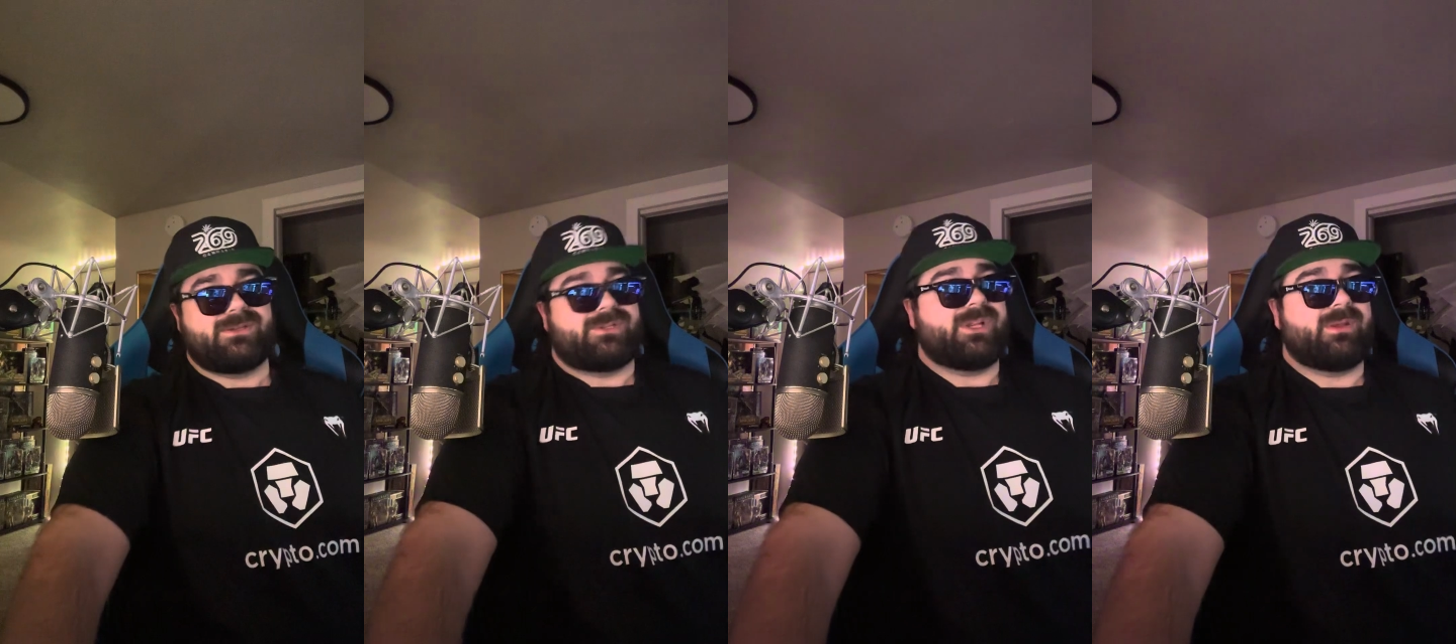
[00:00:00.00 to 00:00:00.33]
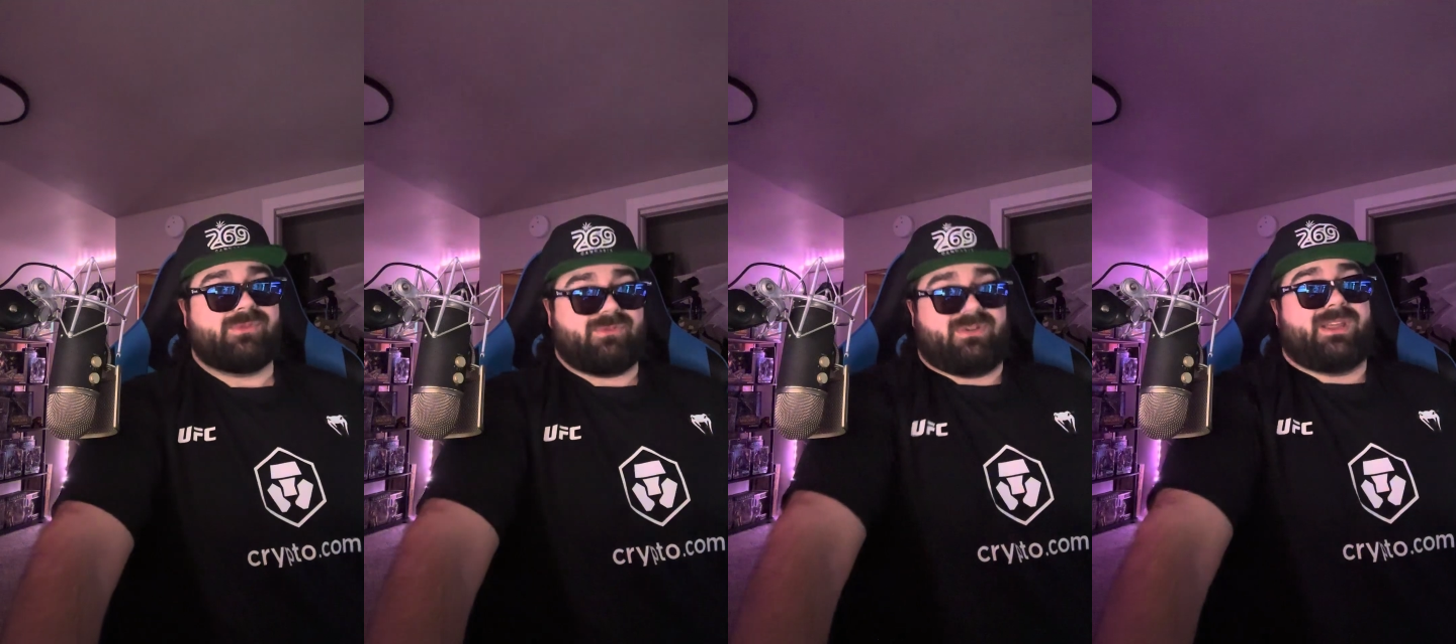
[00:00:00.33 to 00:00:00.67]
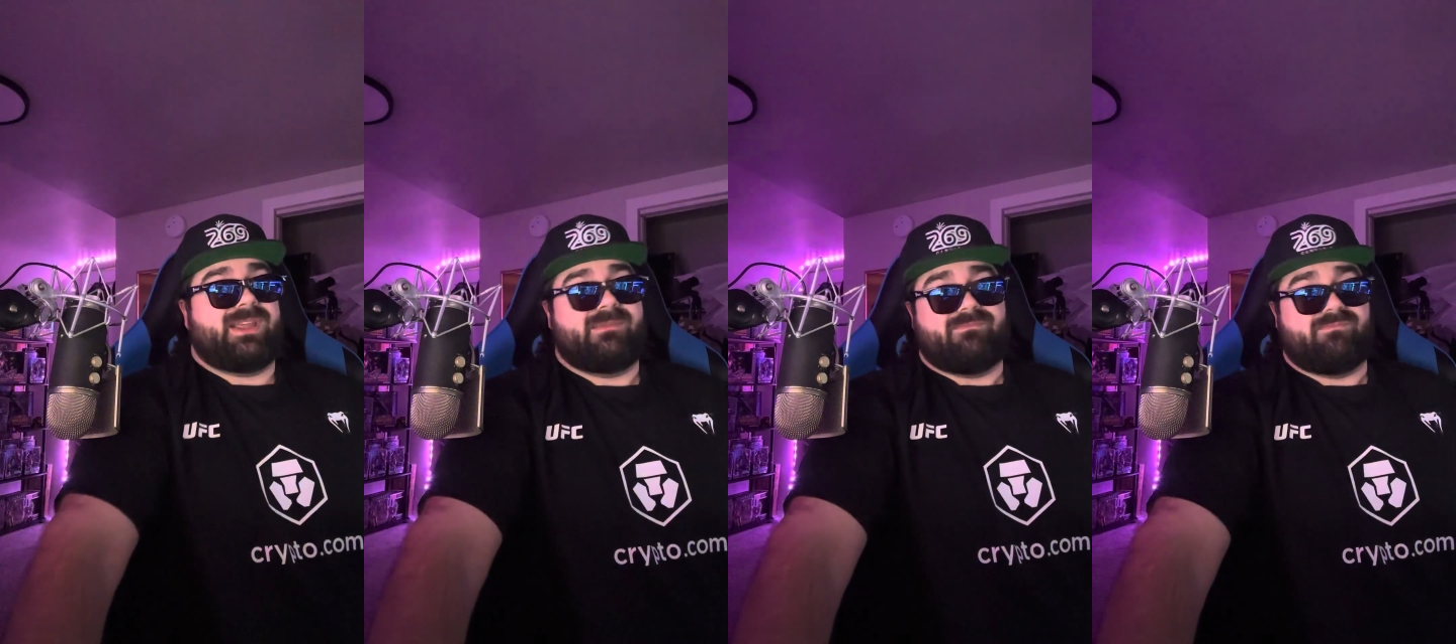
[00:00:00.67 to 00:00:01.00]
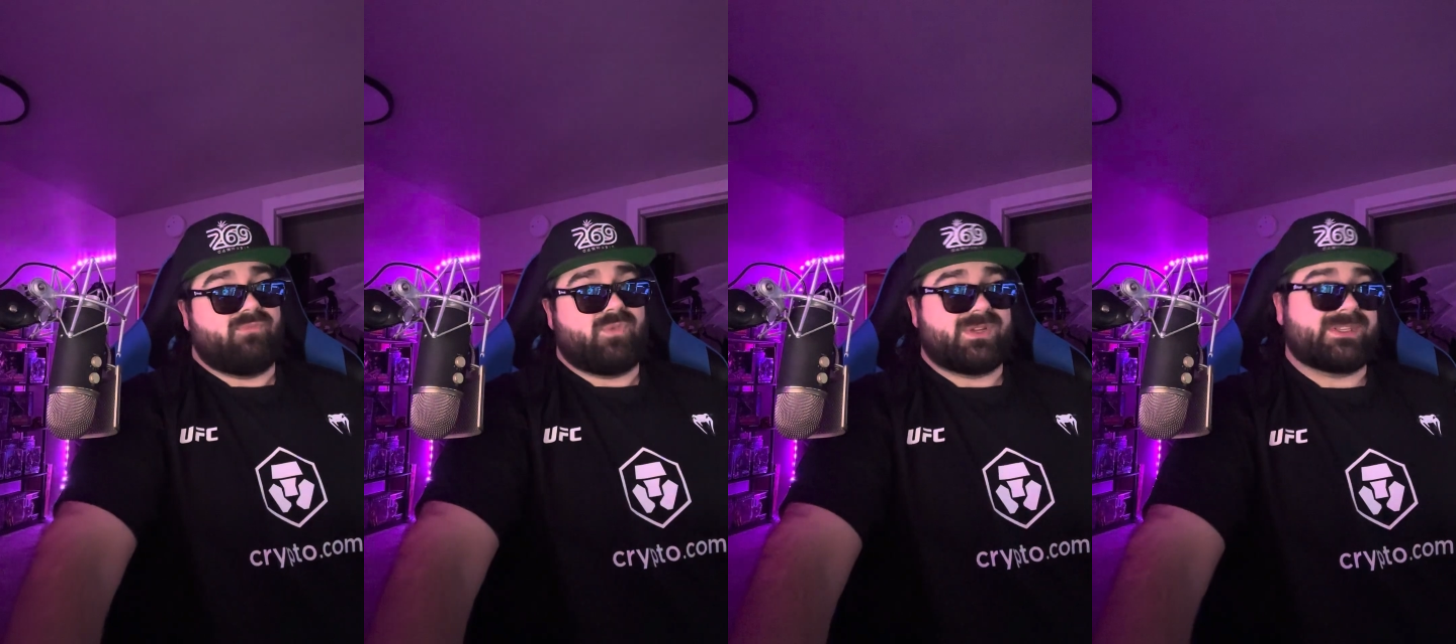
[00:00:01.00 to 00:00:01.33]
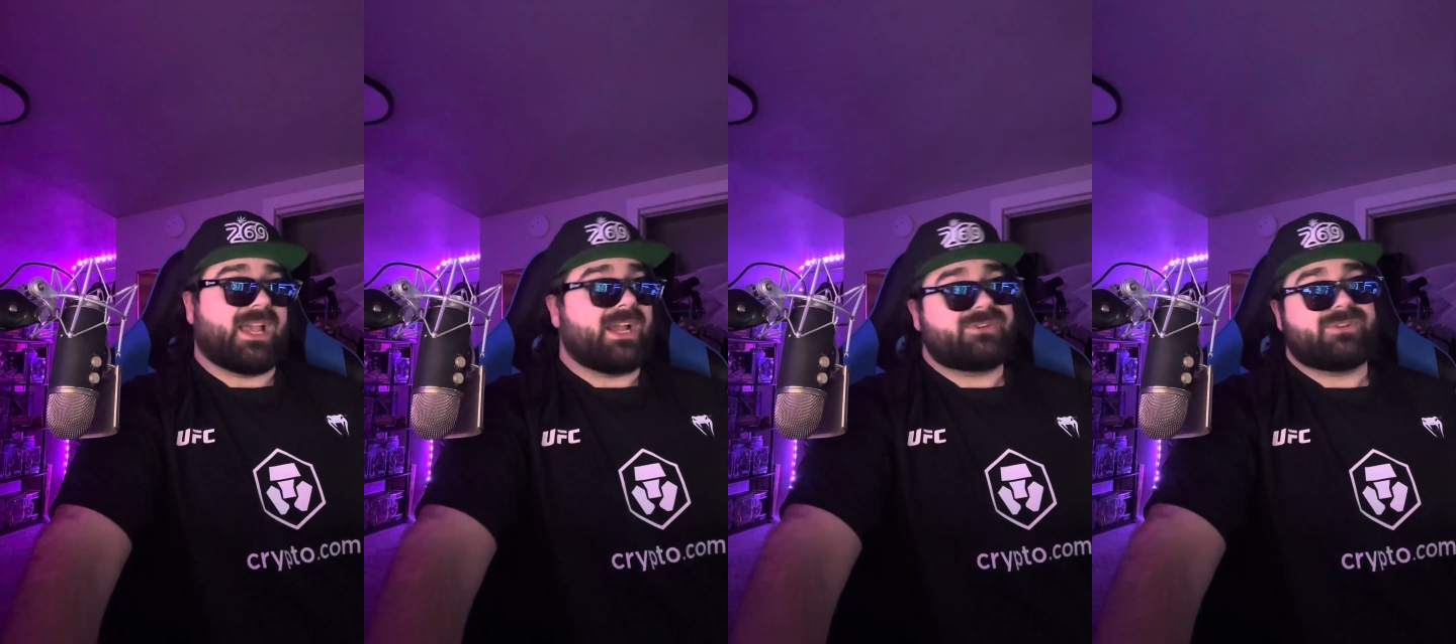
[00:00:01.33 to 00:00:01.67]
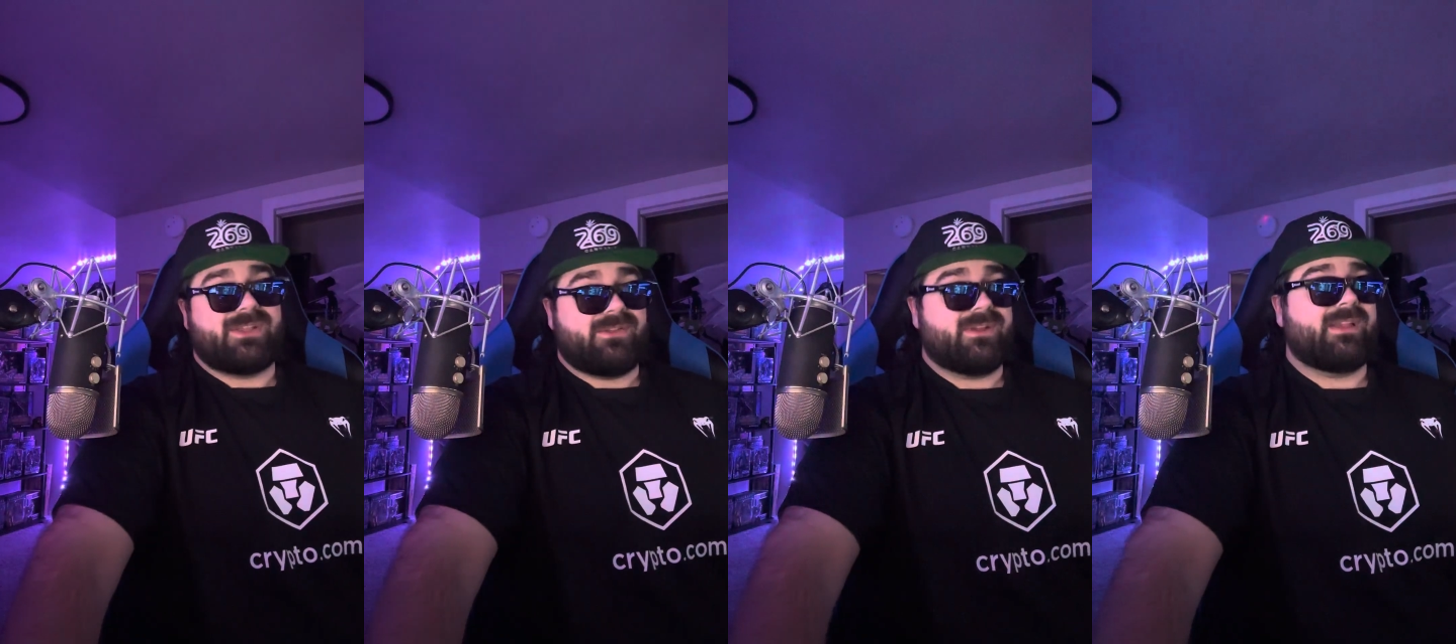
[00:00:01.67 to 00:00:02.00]
GM3 was
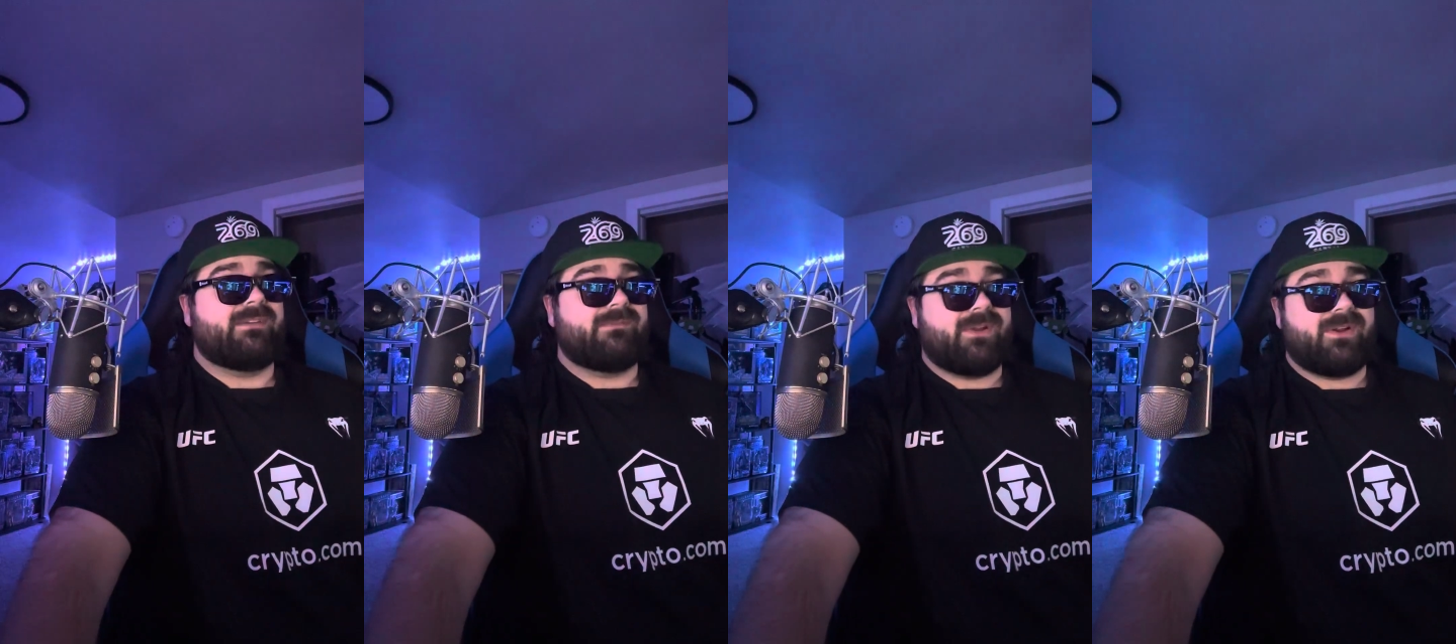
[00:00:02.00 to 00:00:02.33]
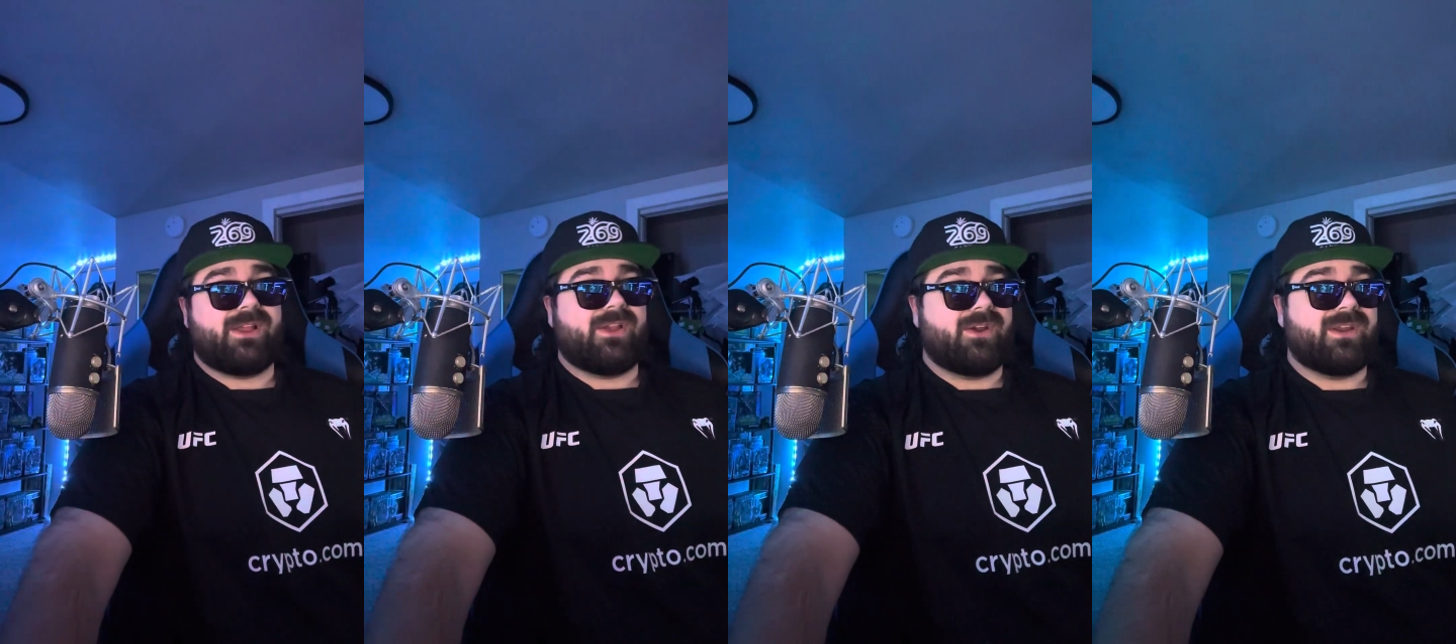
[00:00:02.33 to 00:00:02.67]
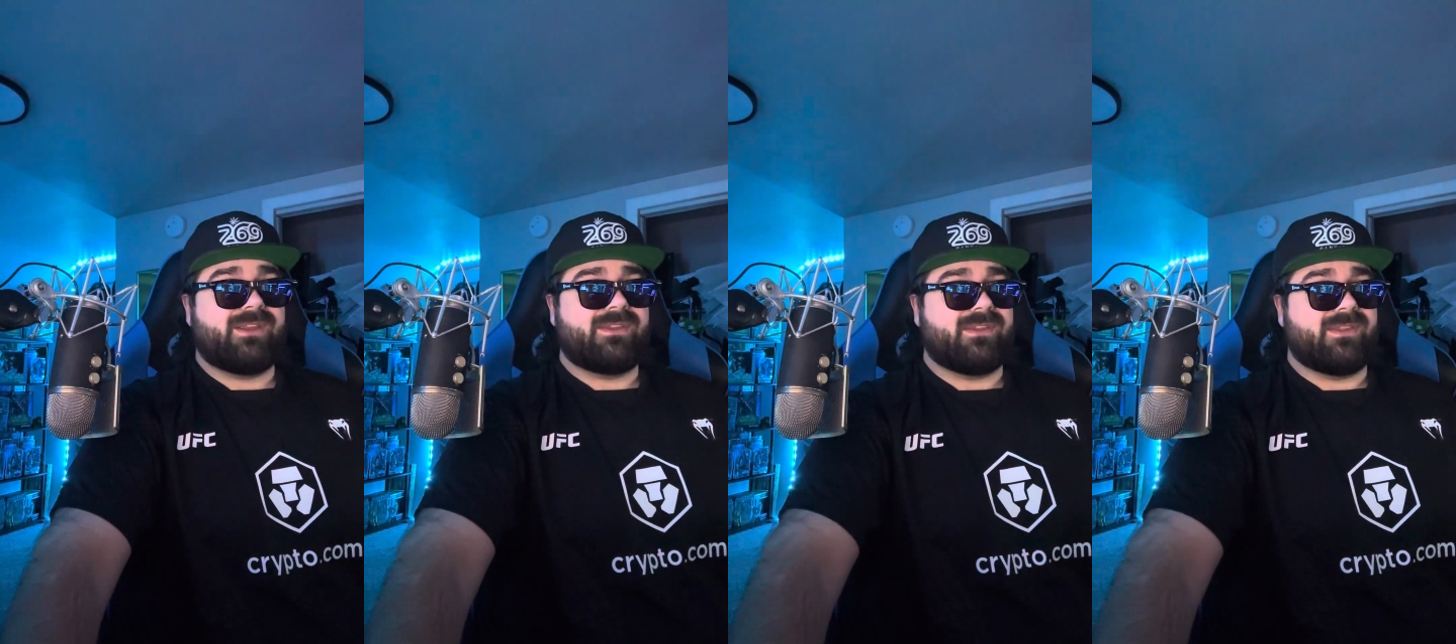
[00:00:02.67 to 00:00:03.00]
actually looking very good in